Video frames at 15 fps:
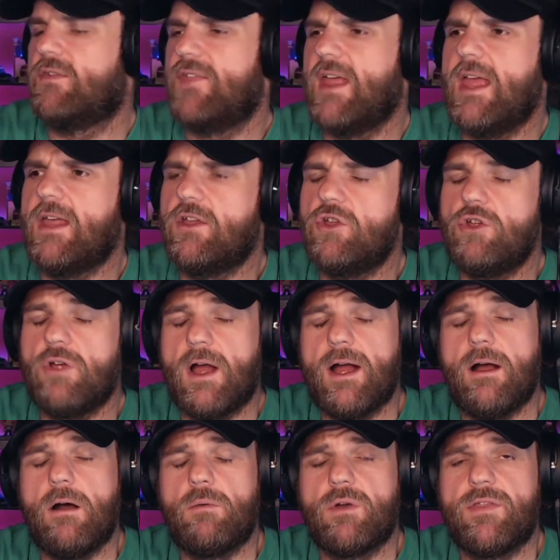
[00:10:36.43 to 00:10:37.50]
Thank
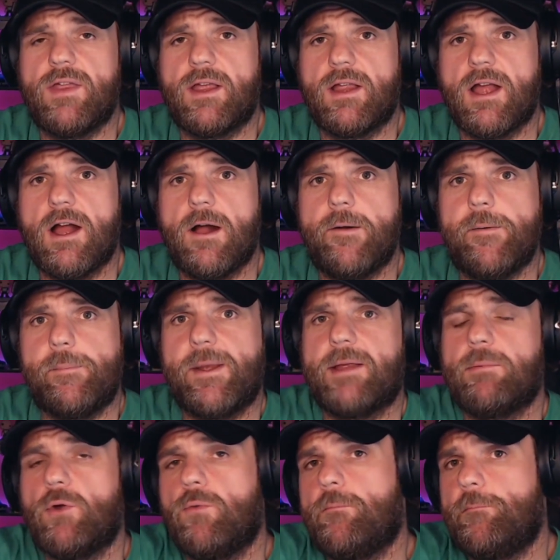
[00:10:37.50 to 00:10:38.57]
you. I want to thank
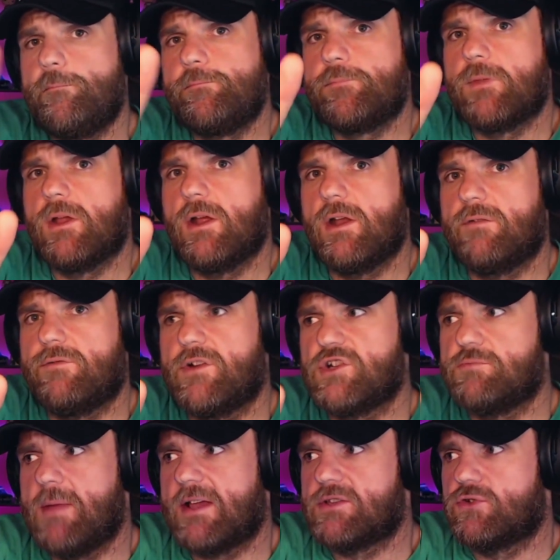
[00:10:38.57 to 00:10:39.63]
Piqaboo and the
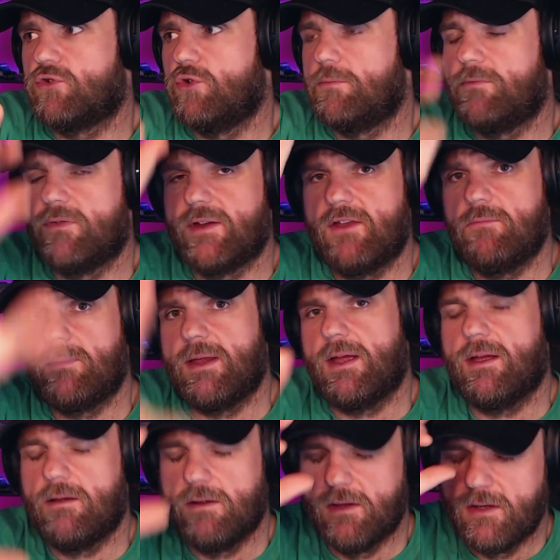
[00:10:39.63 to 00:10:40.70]
Fresh Max group for giving
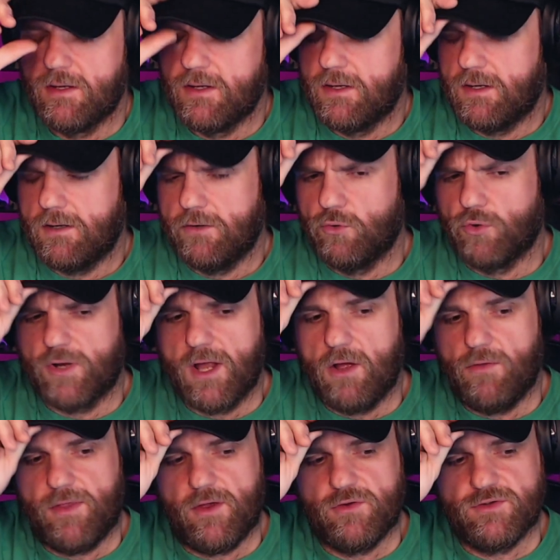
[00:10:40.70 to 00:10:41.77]
me a little
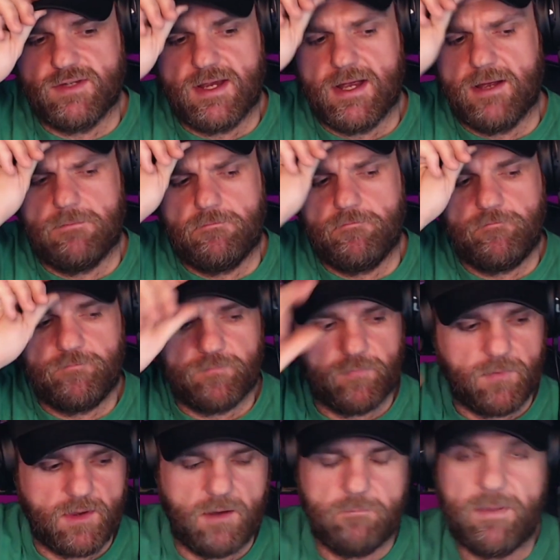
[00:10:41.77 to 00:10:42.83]
go at those
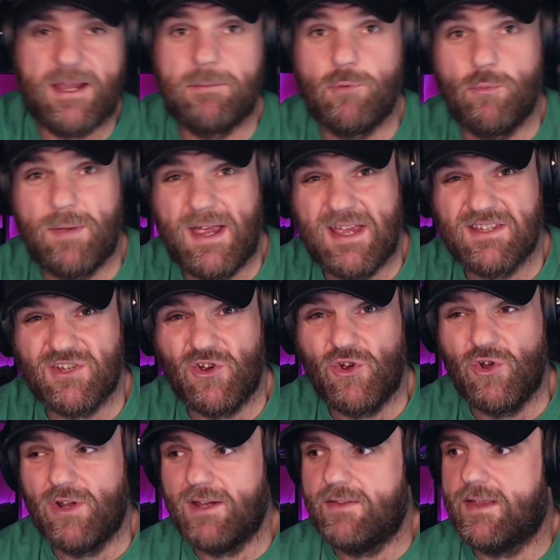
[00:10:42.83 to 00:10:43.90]
Piqaboo pairs
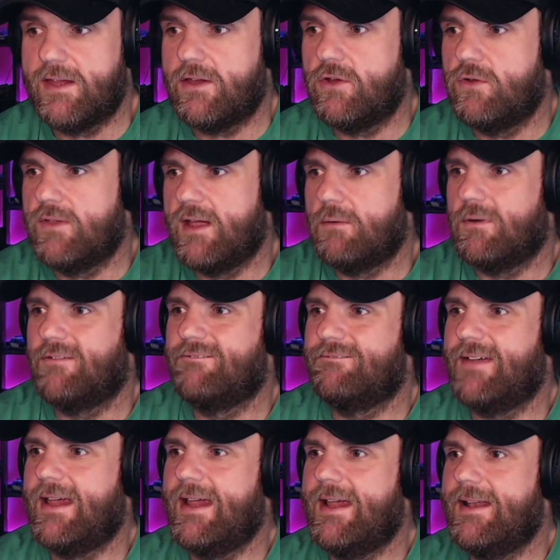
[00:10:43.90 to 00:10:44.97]
early. Thank you. They were
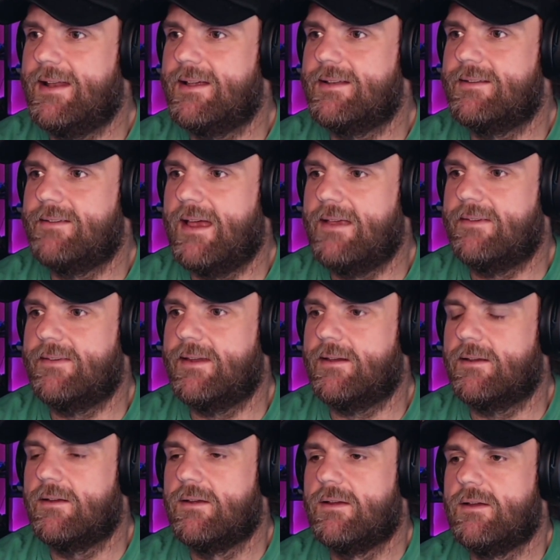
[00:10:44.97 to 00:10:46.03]

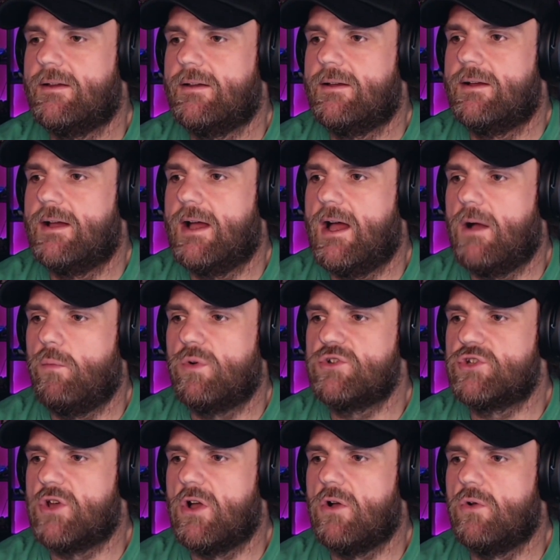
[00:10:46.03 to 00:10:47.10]
fantastic.
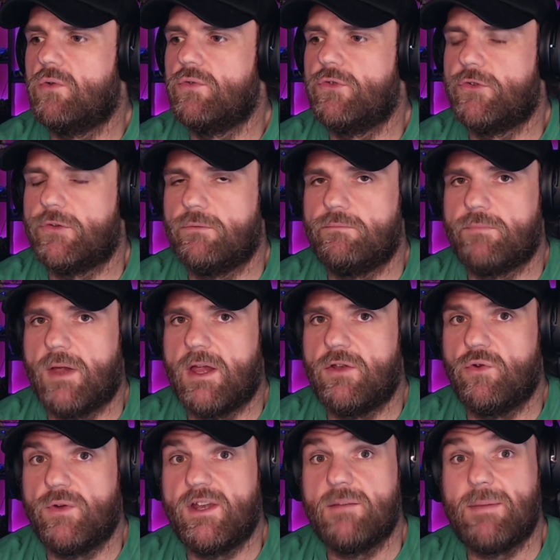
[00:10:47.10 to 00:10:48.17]
Watch Coles
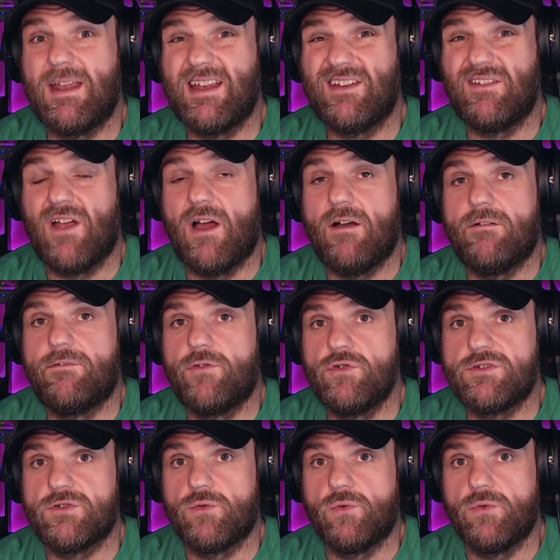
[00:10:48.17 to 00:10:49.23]
and your independent
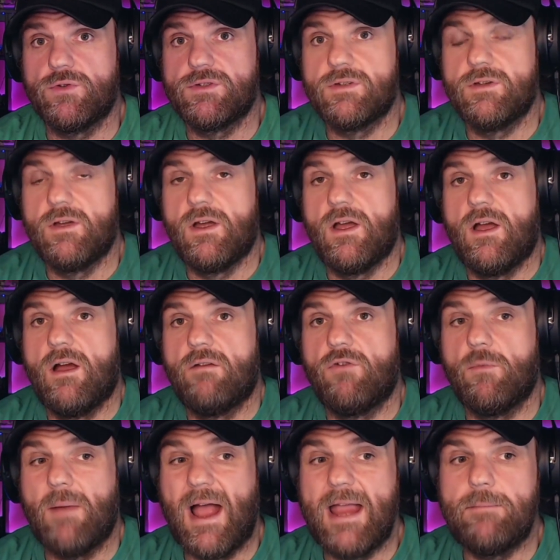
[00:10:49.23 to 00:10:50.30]
fruit stores
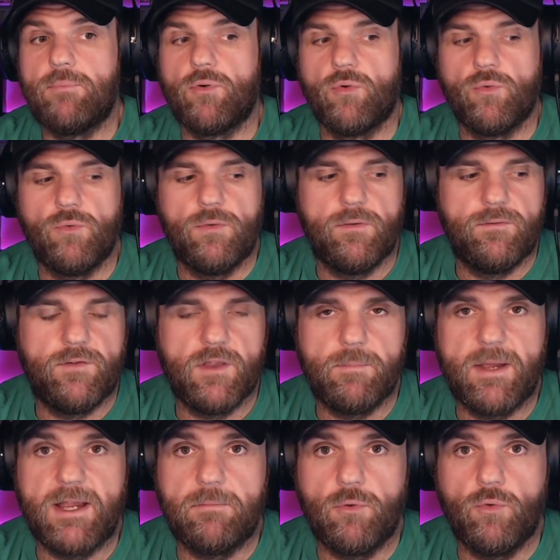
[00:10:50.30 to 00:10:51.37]
from April
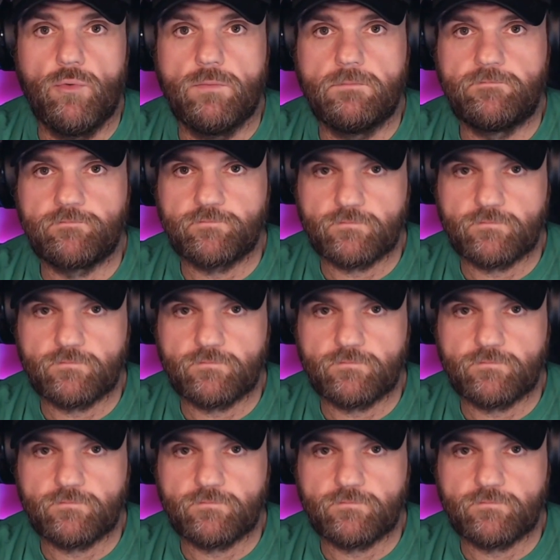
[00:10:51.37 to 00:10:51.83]
for the Piqaboo.